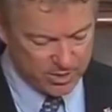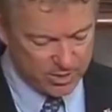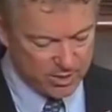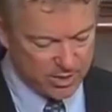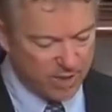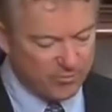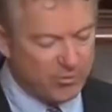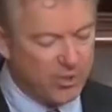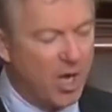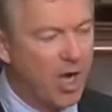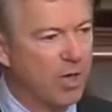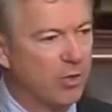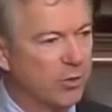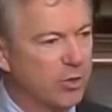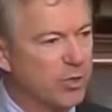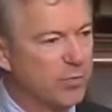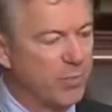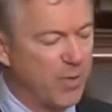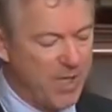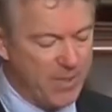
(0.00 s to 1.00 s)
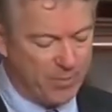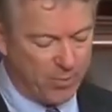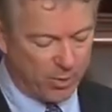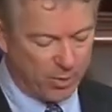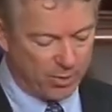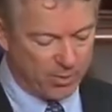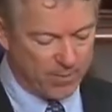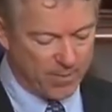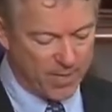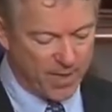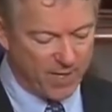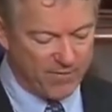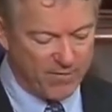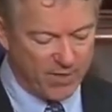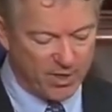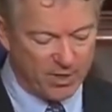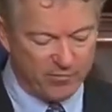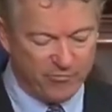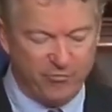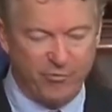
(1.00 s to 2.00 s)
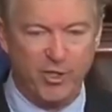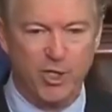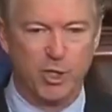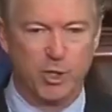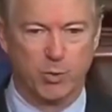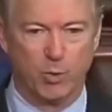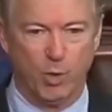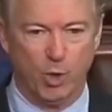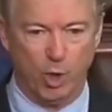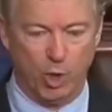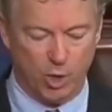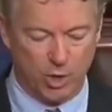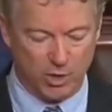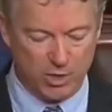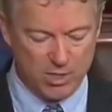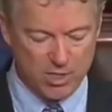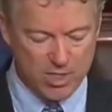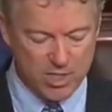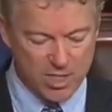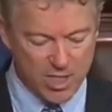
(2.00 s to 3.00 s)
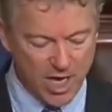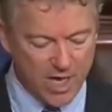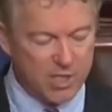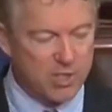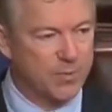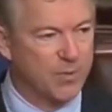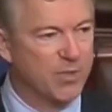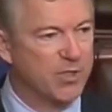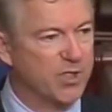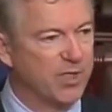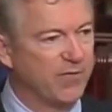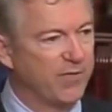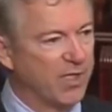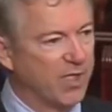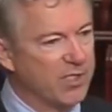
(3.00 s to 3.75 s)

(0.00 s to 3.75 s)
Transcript: of Congress people, a very visual and specific